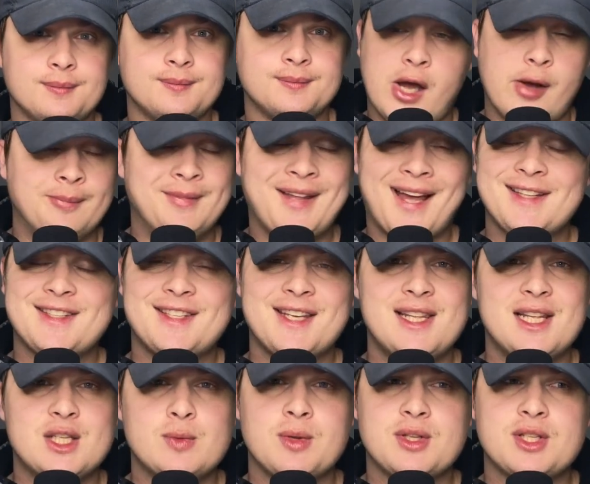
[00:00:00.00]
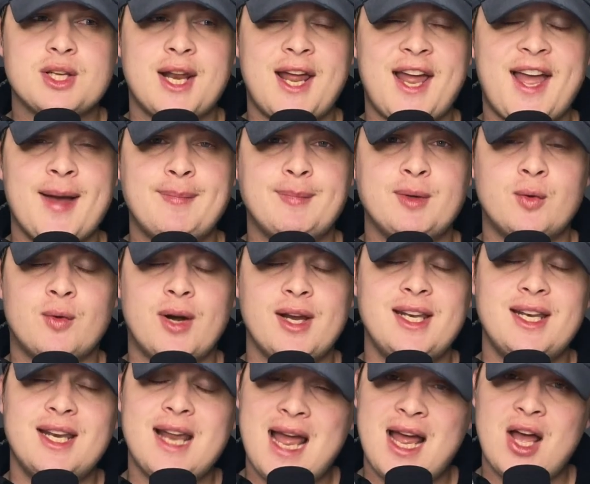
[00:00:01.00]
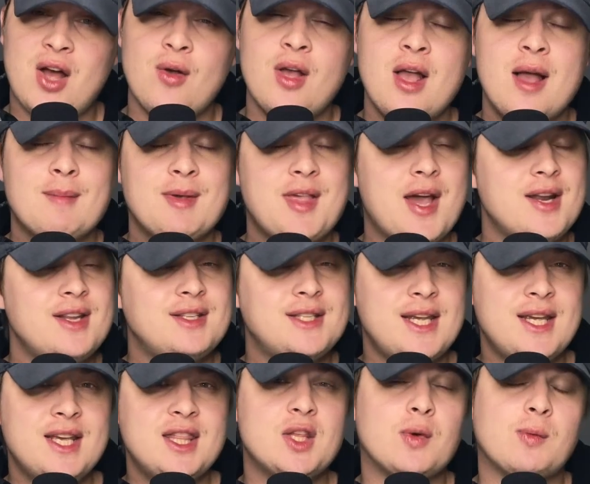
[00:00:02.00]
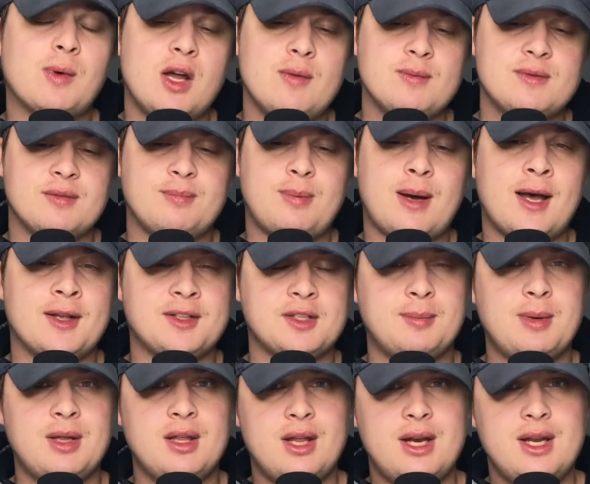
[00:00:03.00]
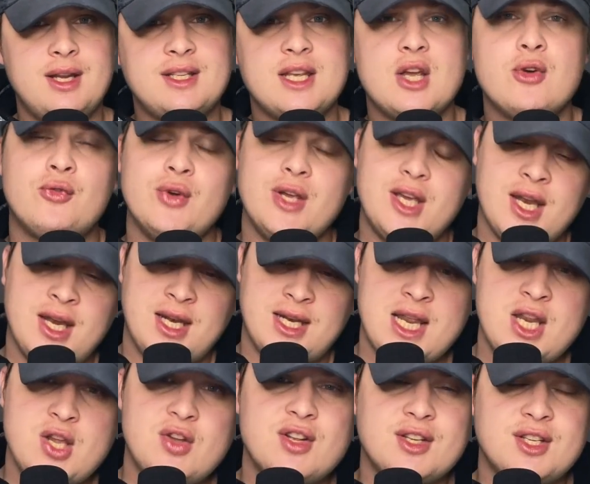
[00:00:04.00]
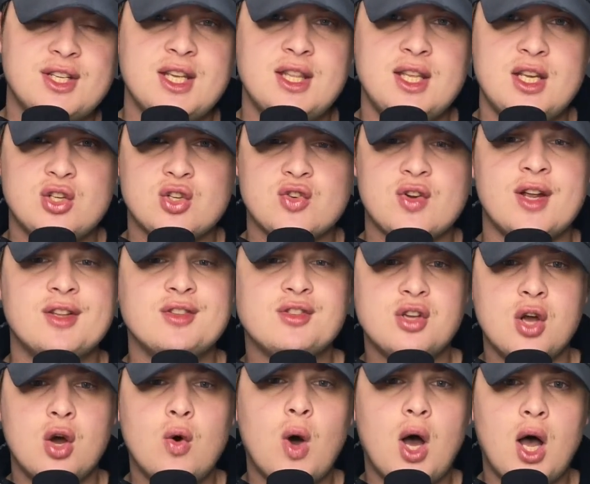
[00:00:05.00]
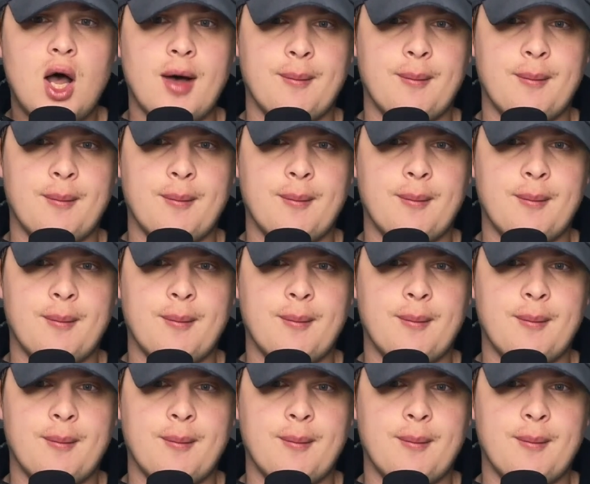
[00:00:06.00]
Now, I'm not saying that's what's going to happen right now, but that is in the realms of possibilities if we continue to see these trends go